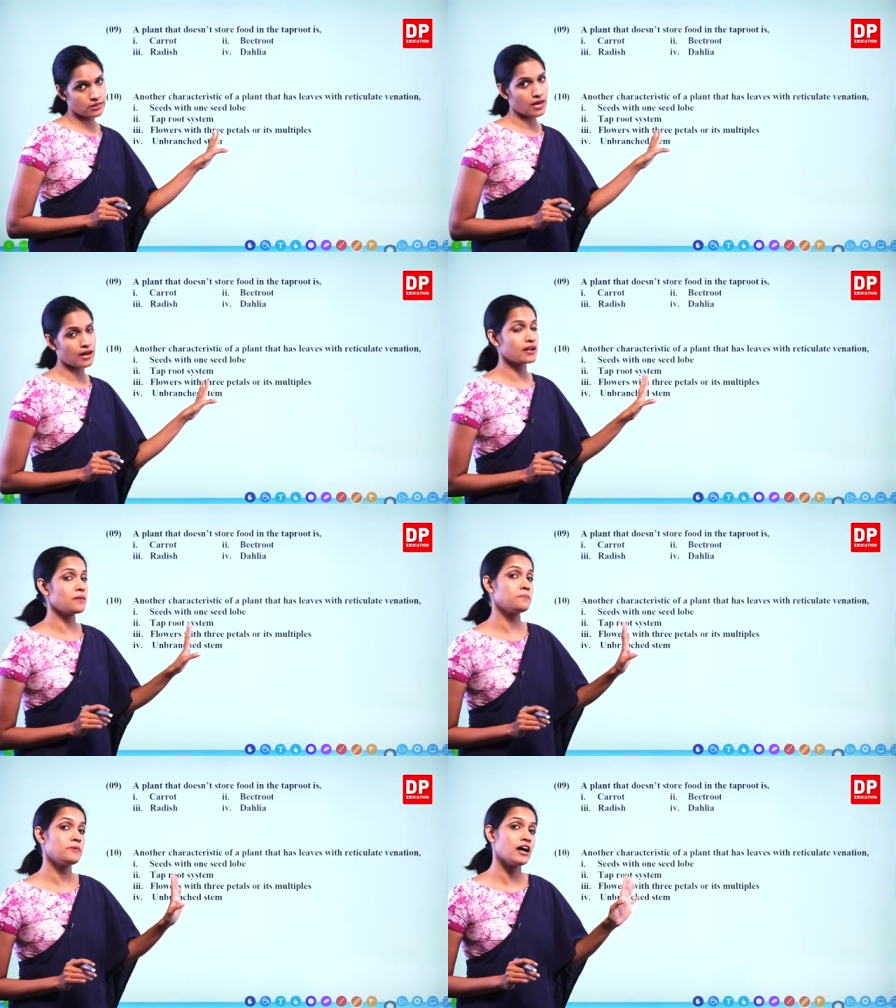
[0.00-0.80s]
There
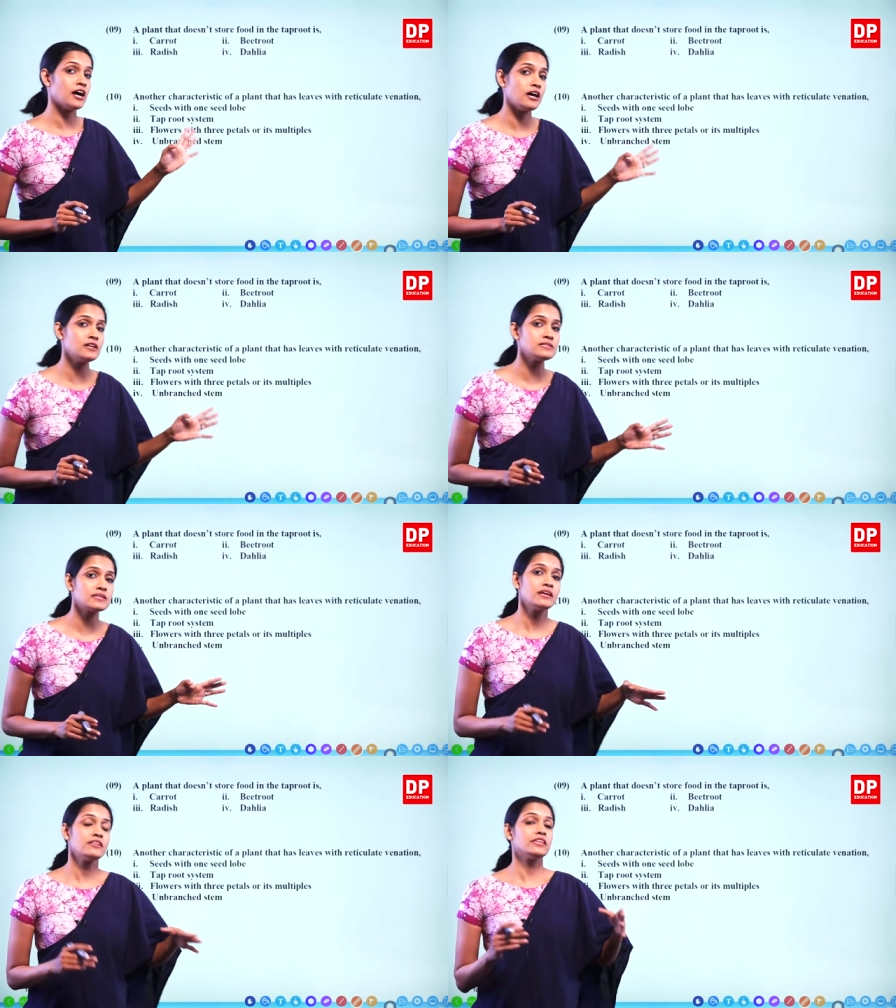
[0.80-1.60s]
are plants,
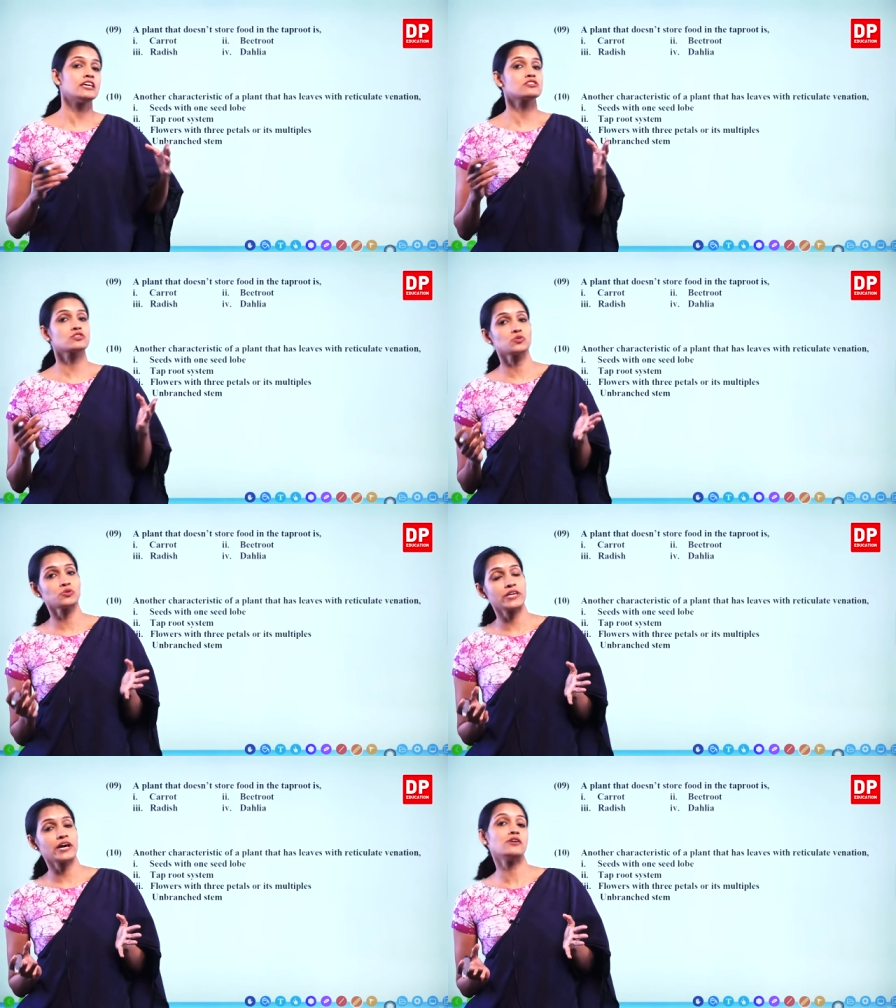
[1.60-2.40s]
they
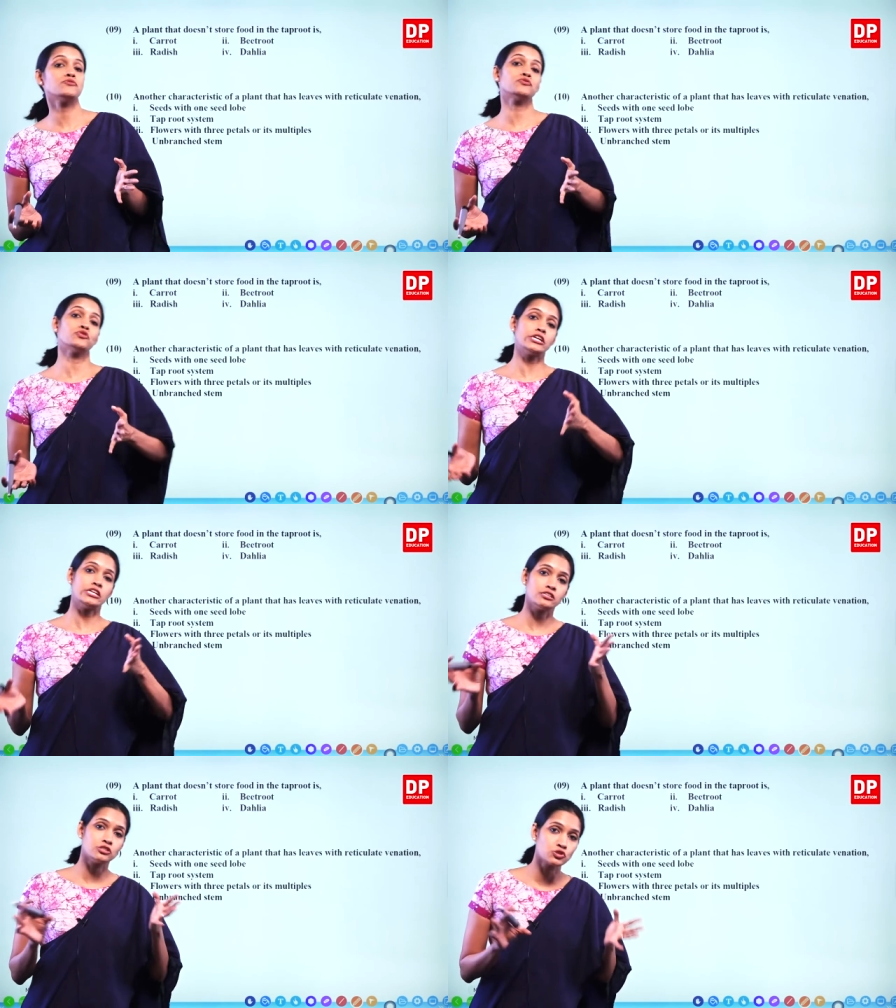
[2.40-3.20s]
store their food
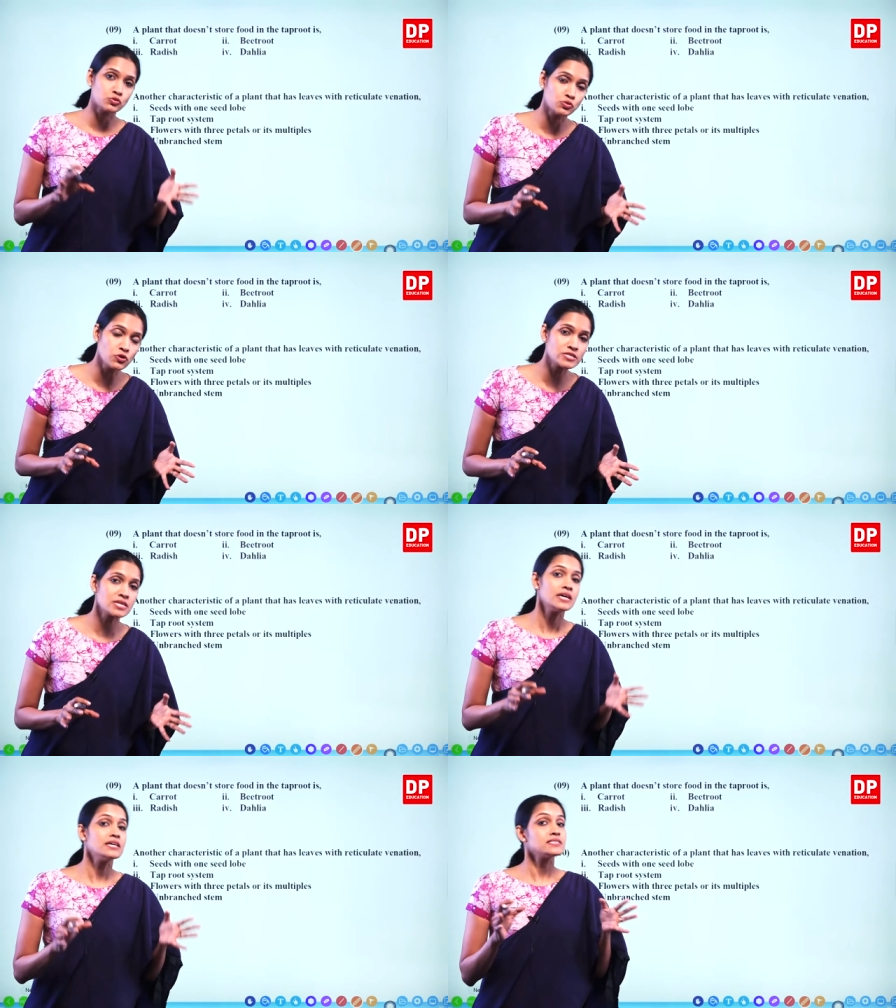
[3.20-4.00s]
in the roots.
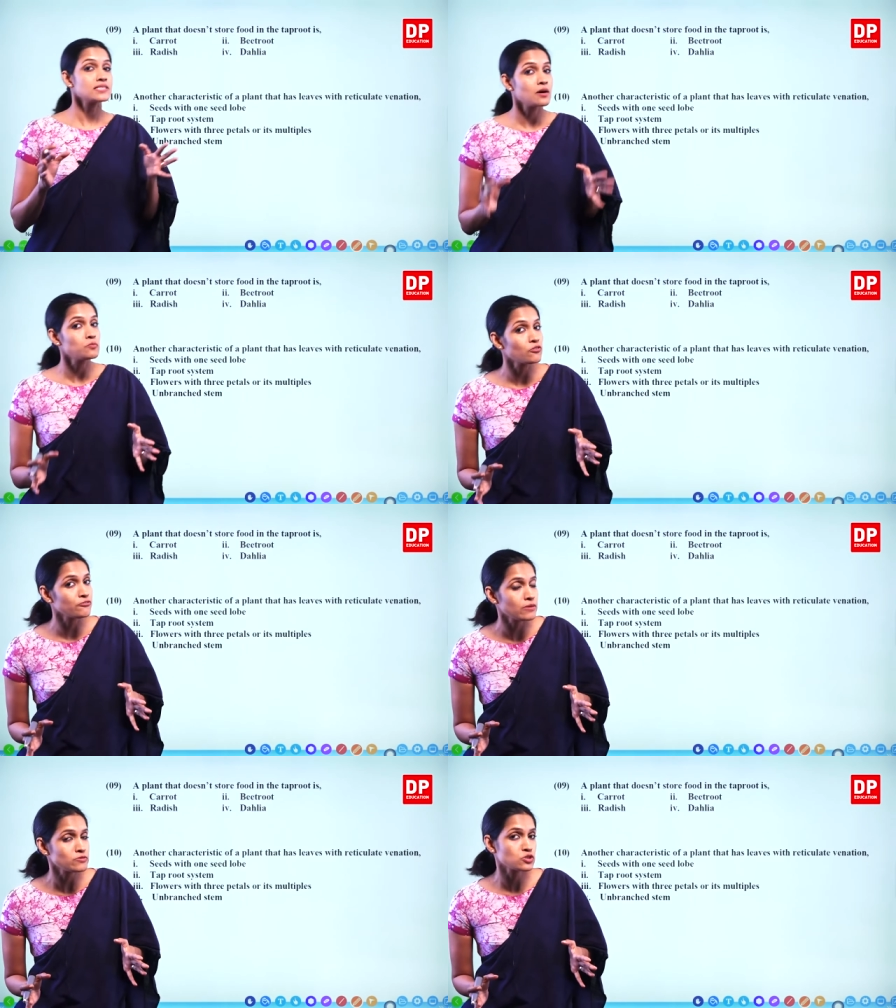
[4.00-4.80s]
Some of
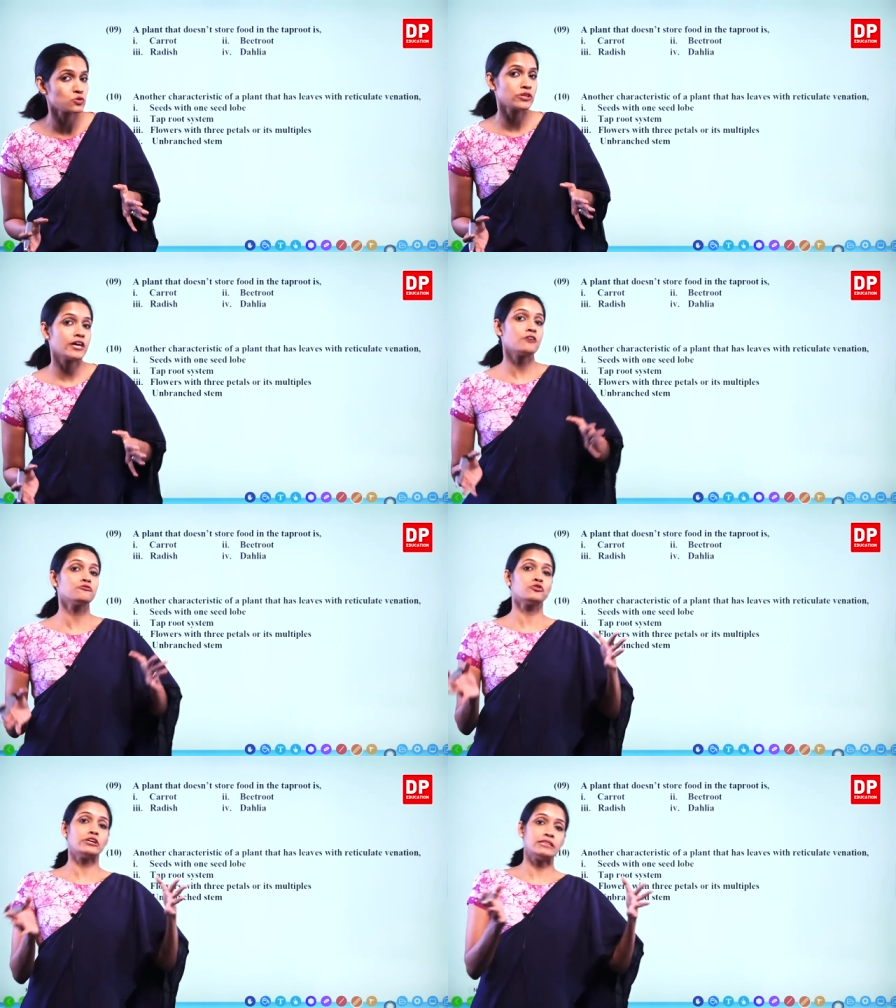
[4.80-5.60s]
them store their
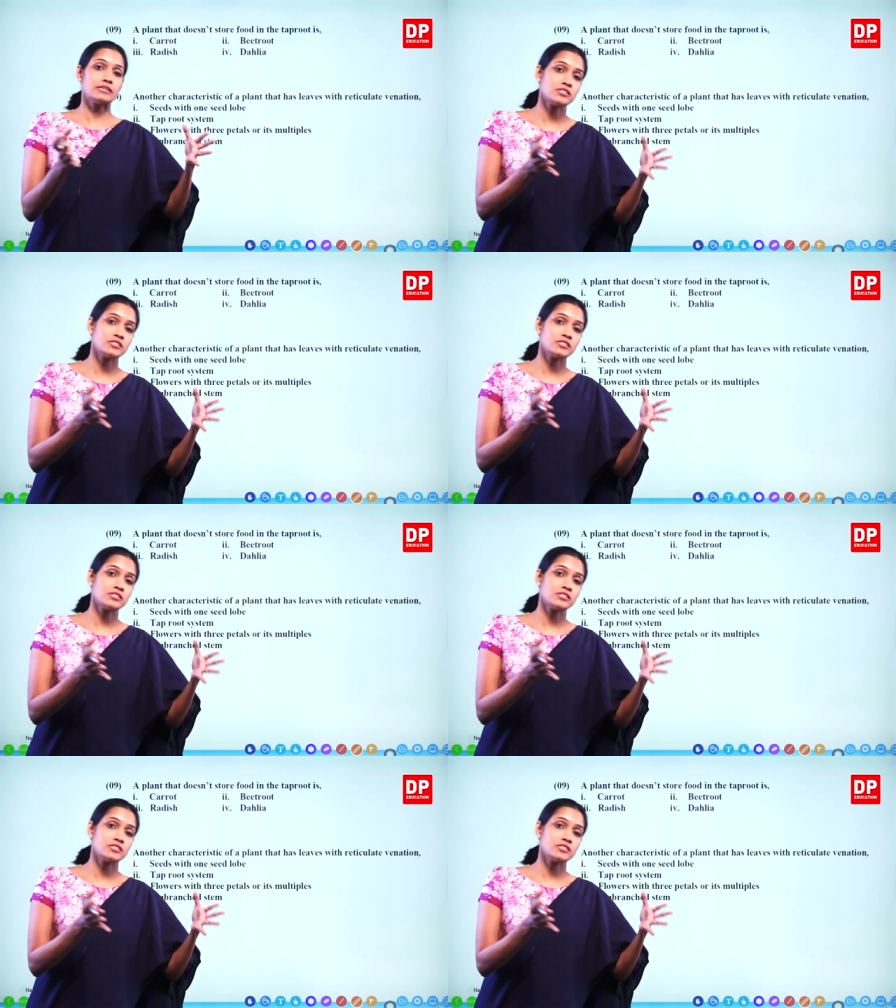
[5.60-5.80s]
food in the